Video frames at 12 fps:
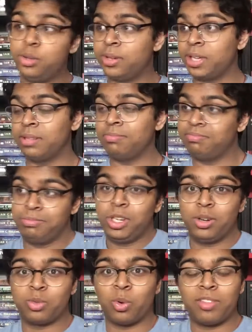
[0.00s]
you get, you
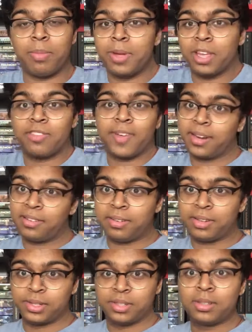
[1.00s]
know, it's one of the biggest fantasy
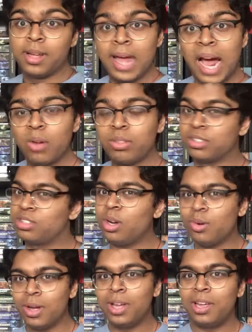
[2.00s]
series out there,
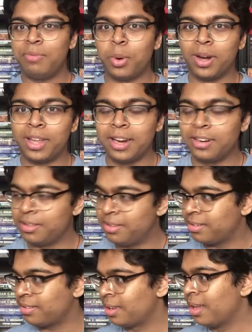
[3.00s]
so if you want to get into
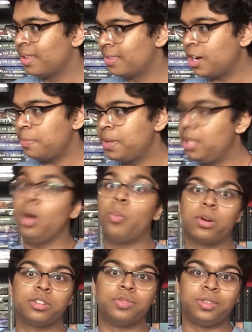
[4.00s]
this, that would be a
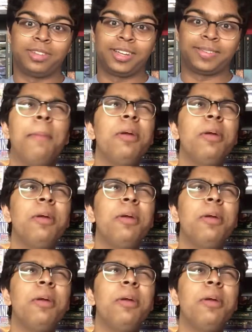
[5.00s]
wonderful thing.